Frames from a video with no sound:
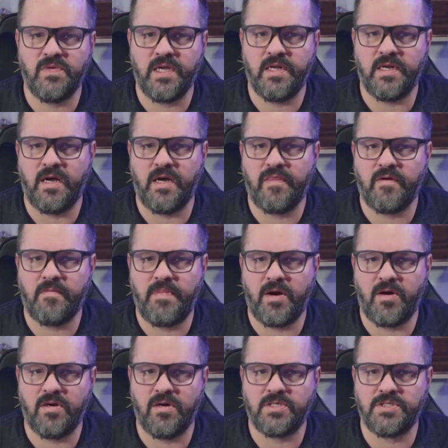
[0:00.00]
get other
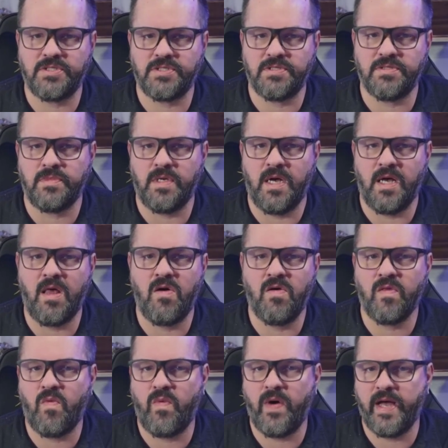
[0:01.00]
perks along
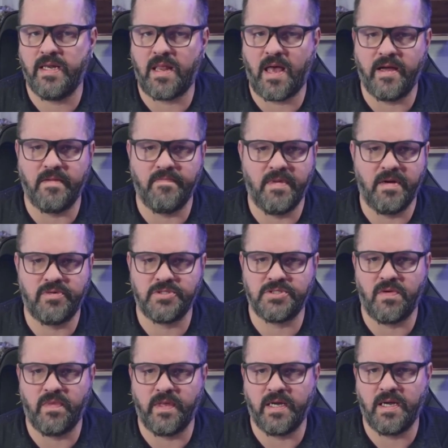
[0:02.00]
the way, like
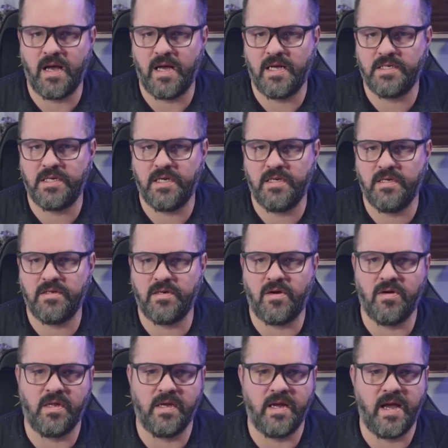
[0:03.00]
members-only content,
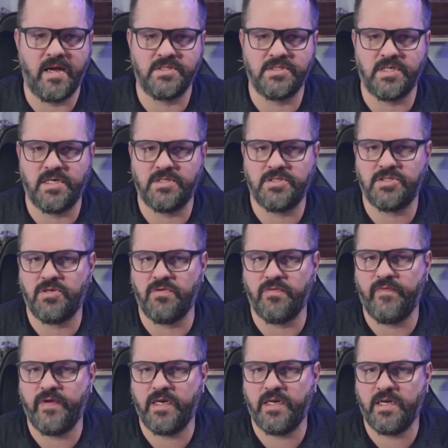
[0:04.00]
early access to
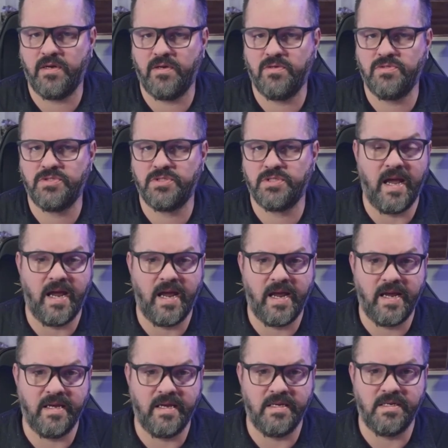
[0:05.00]
videos,
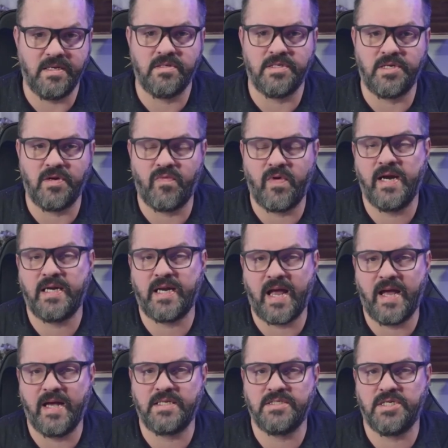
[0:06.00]
and direct
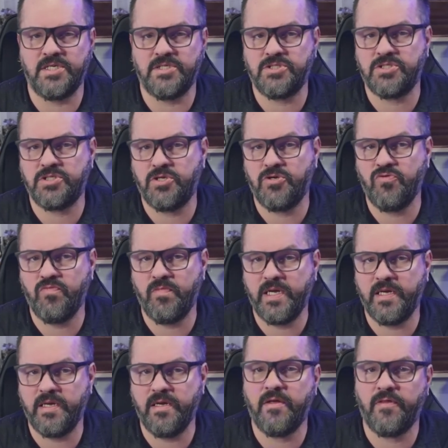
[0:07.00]
access to
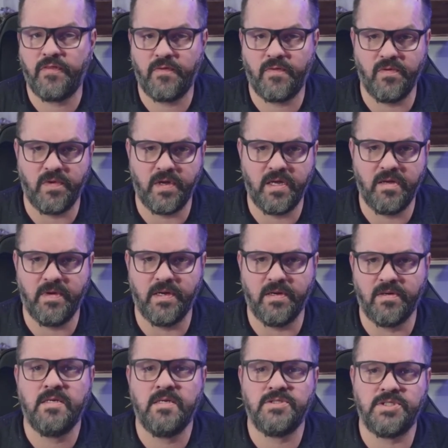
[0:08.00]
me through email.
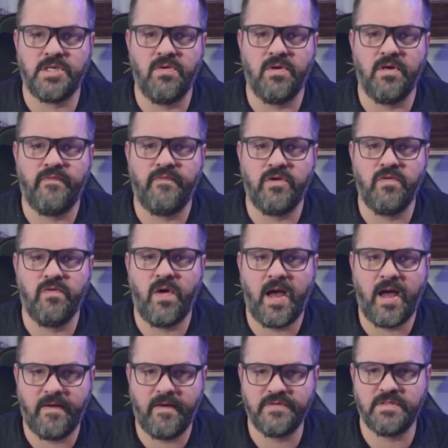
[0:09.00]
So if you
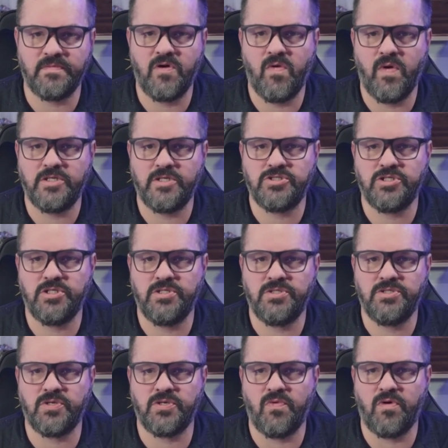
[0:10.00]
have some
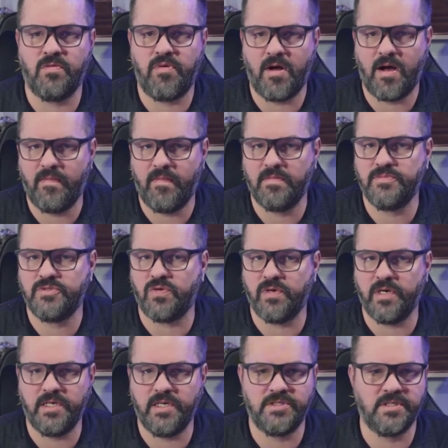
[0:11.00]
questions or problems or
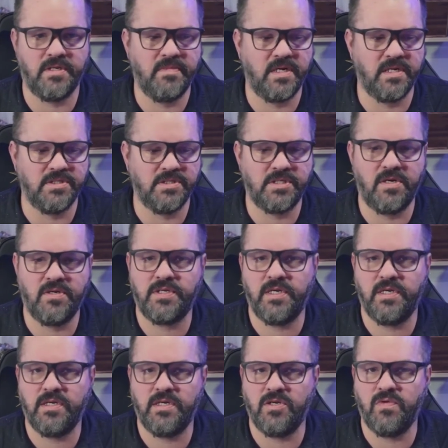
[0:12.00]
need some
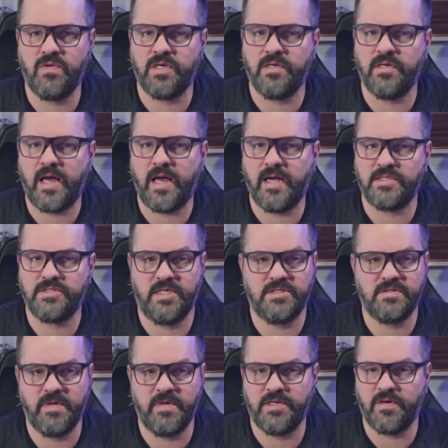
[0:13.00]
consulting, you can access
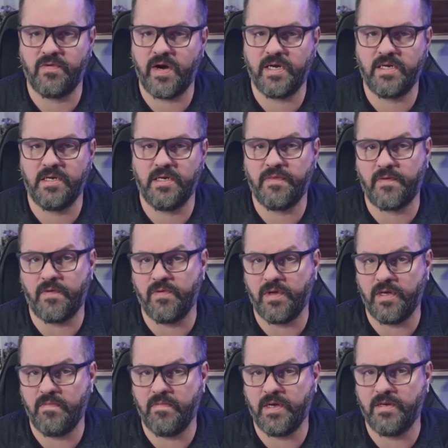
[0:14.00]
me directly through
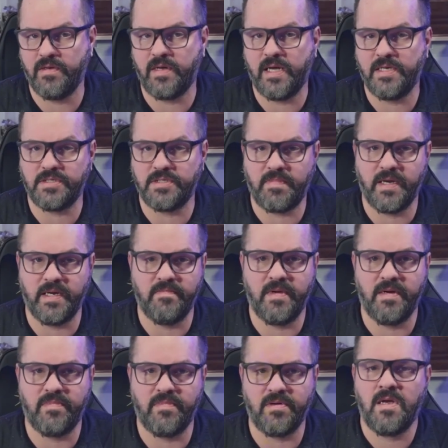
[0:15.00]
email as a paid
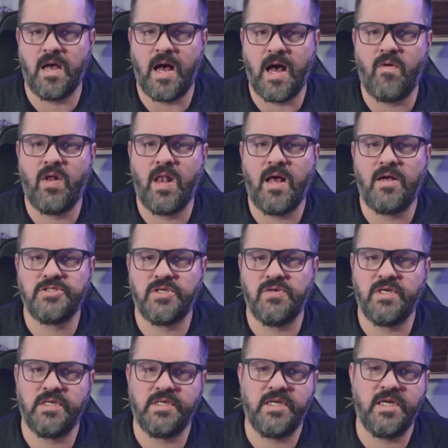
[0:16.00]
member. I will also
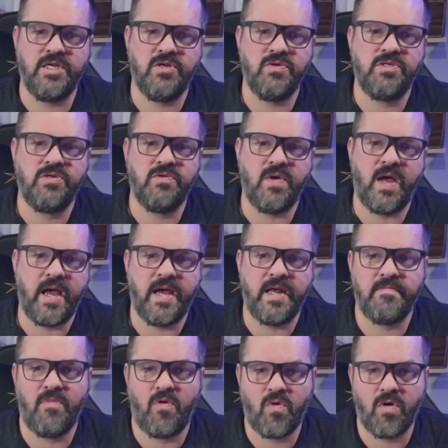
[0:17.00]
continue to add
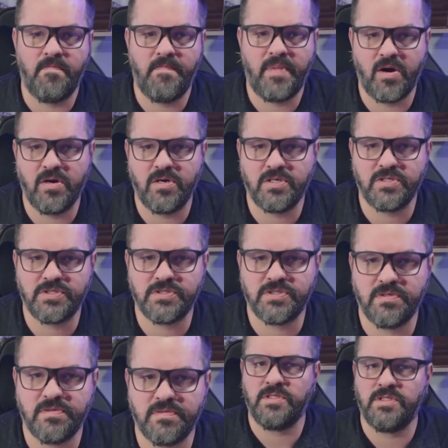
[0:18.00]
more perks,
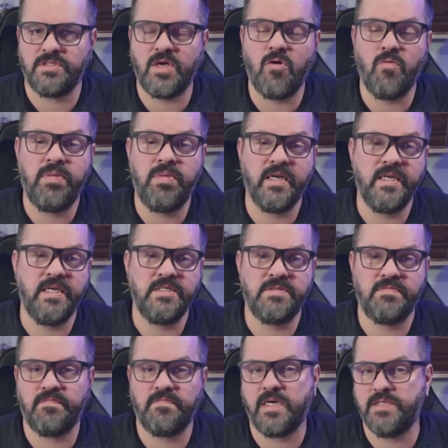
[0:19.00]
so please
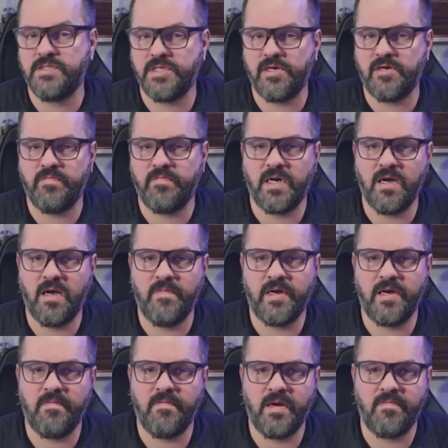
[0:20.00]
consider becoming
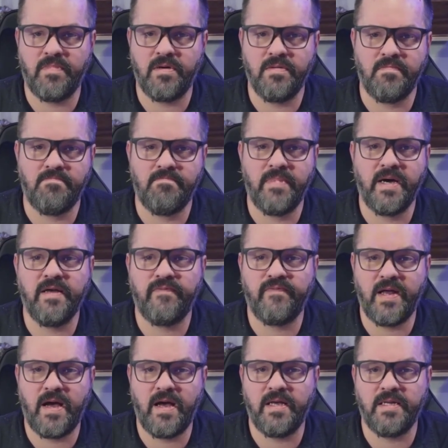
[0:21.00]
a member, but if
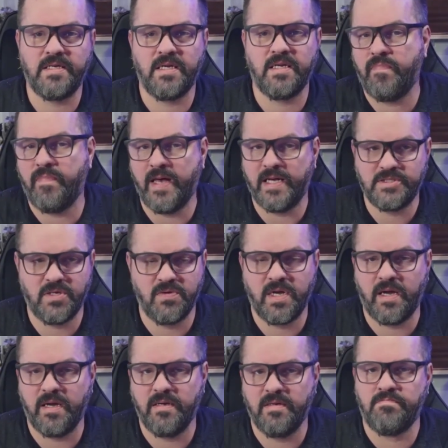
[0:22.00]
not, that's
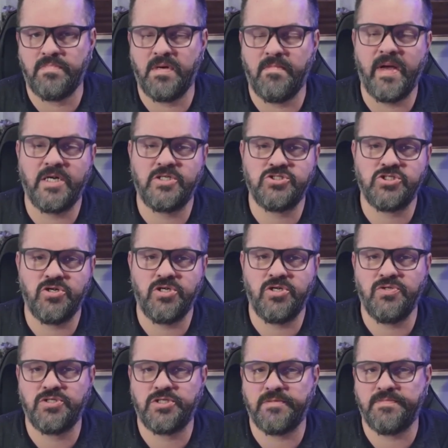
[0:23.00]
okay. But make sure you
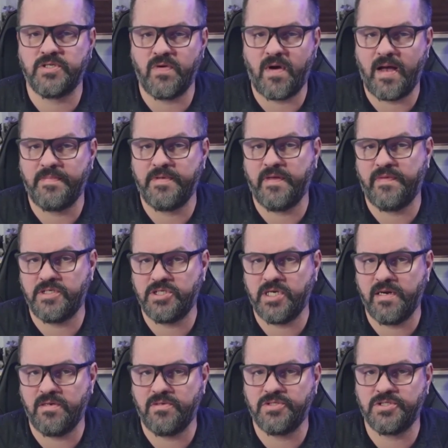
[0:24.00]
subscribe to the
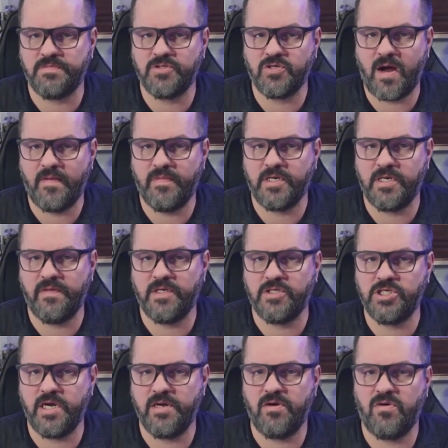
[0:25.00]
channel. Subscribing to the
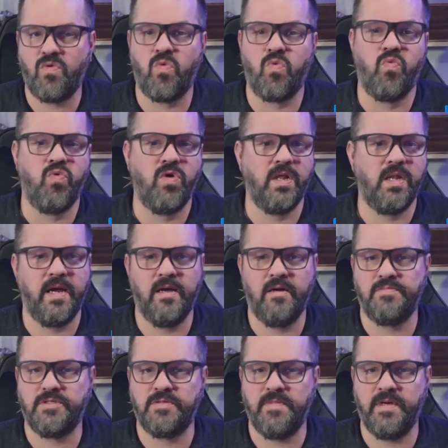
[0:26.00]
channel really
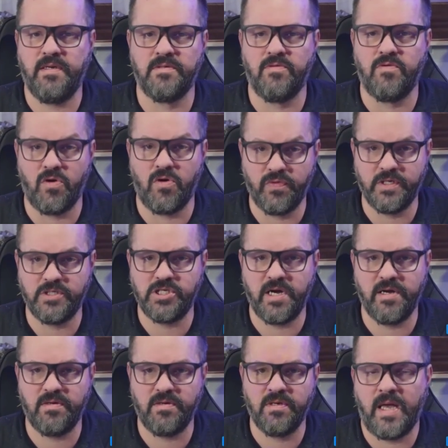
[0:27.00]
helps me grow the
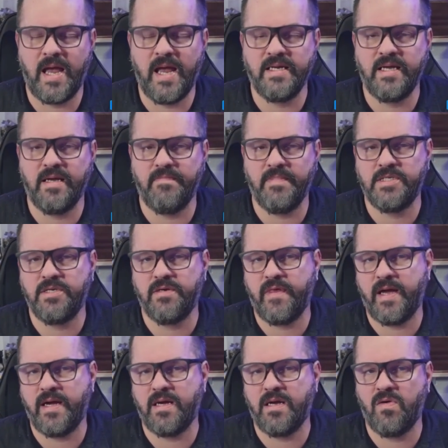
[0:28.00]
channel and get me to
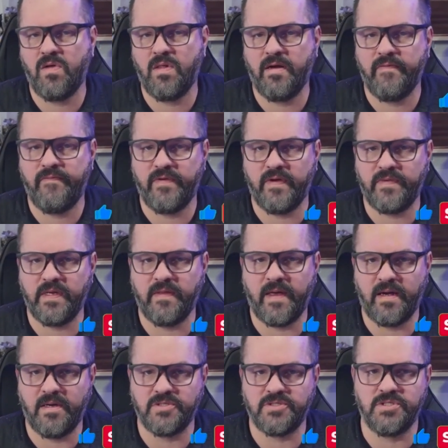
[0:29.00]
that goal of fifty
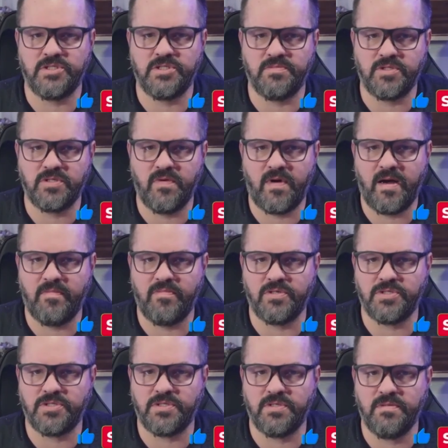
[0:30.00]
thousand
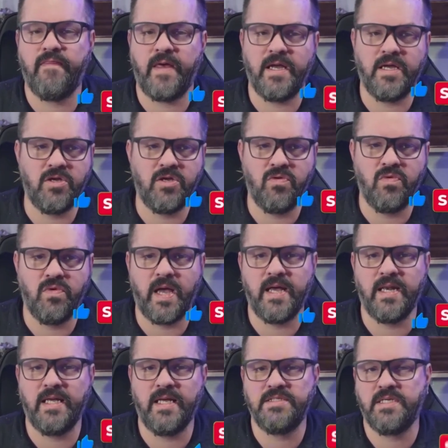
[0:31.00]
subscribers. Thank you, and
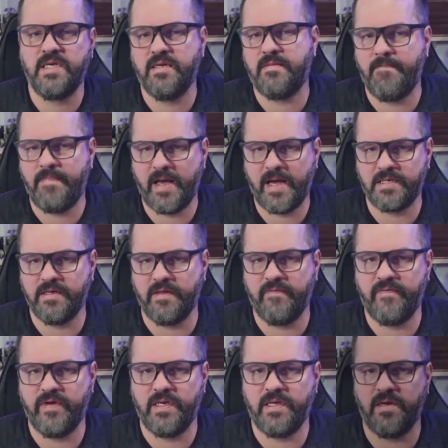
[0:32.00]
let's get back to the
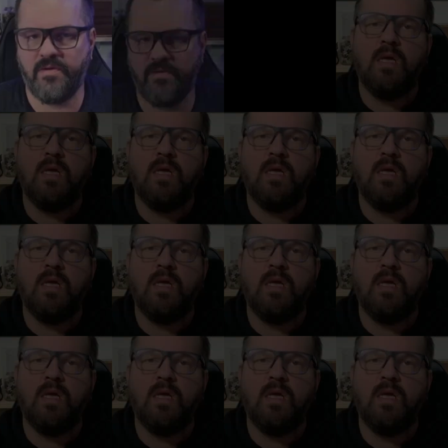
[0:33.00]
video.